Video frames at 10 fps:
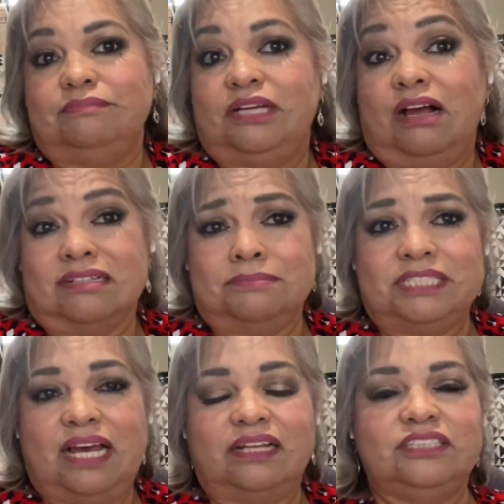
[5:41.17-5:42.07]

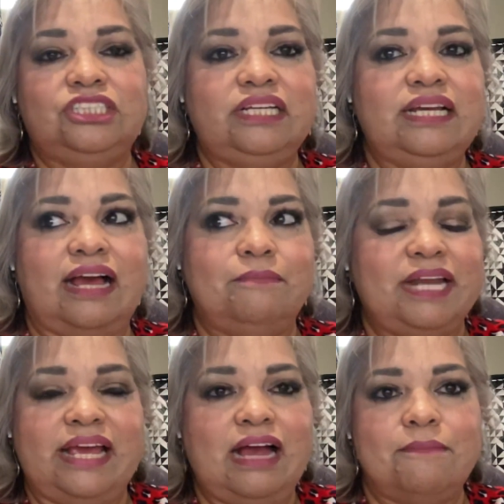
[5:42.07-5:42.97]
cosmetology, I
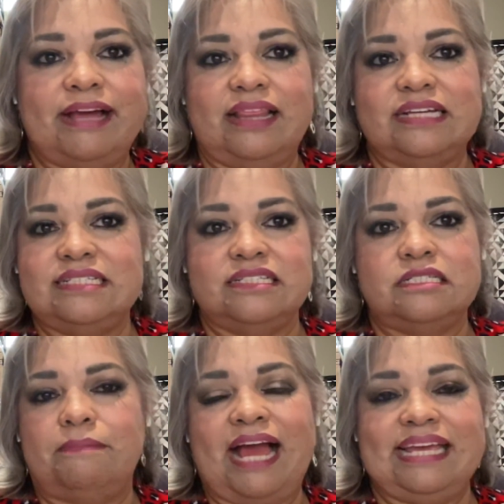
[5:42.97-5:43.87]
mean, I got my
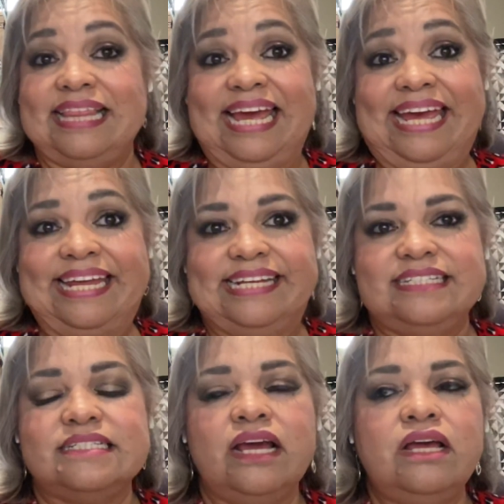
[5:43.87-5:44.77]
license back in the
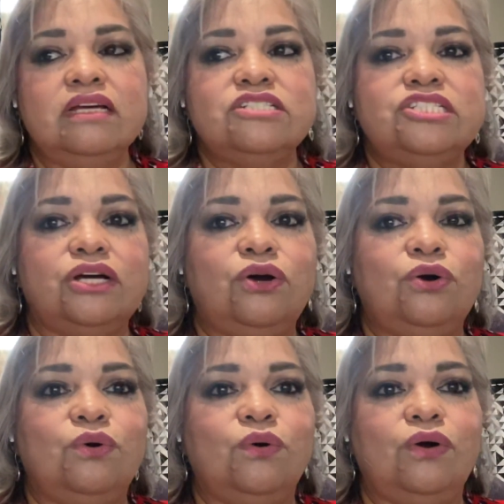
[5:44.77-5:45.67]
80s.
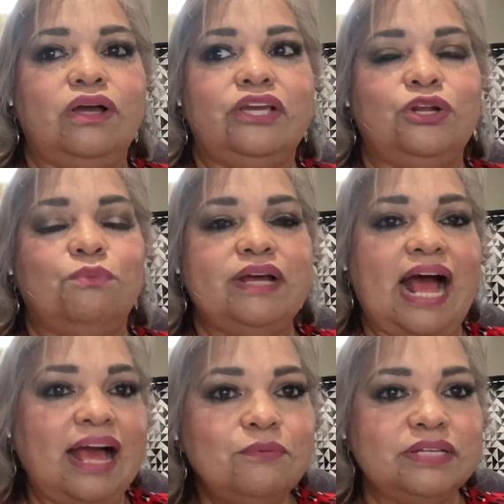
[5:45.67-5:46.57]
So, you know, when
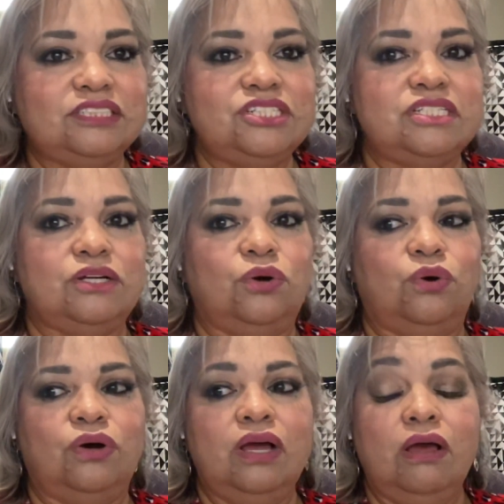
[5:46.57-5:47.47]
I went to
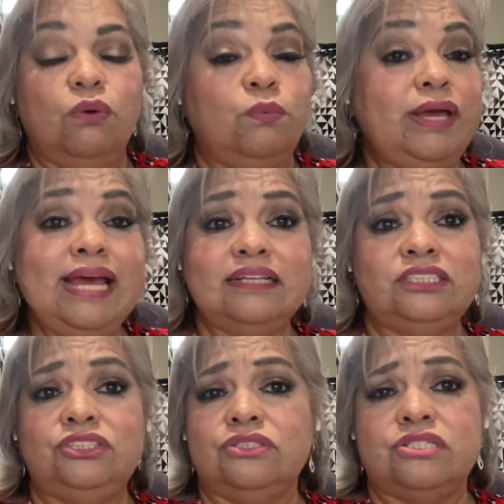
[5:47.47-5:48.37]
school, we had
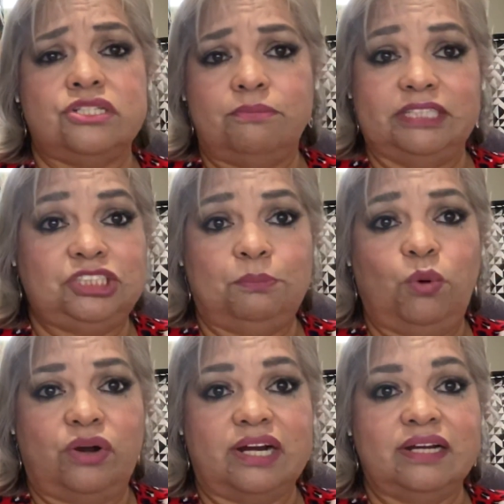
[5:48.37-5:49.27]
to do so much
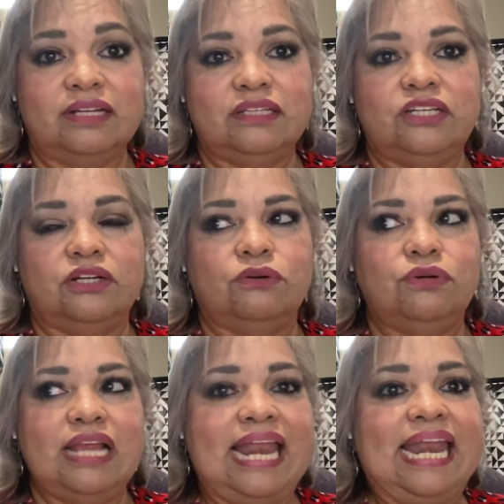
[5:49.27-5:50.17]
more, you
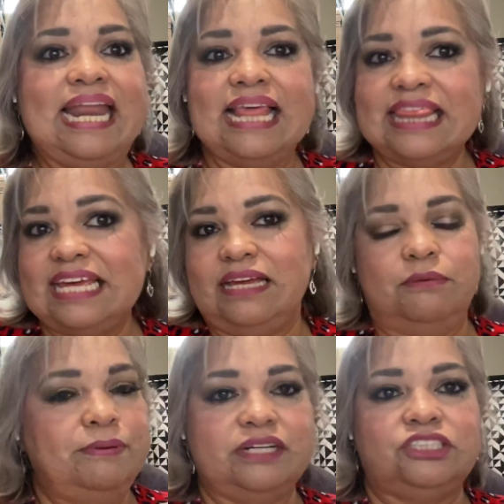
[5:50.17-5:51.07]
know, nothing
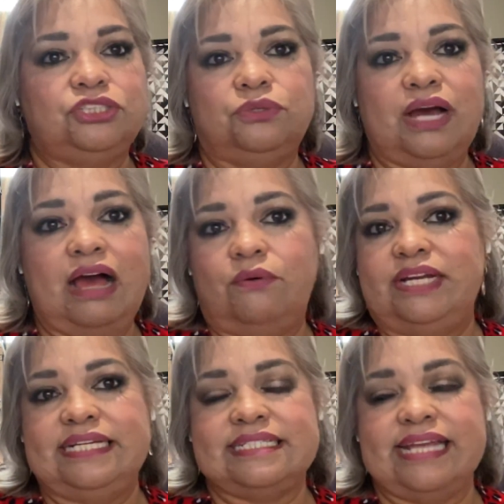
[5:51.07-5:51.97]
compared to how
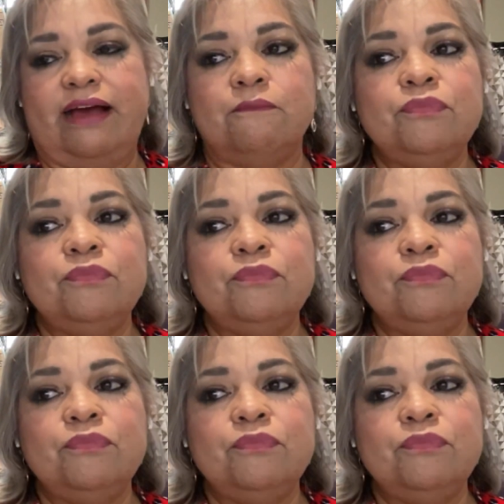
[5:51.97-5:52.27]
it is now.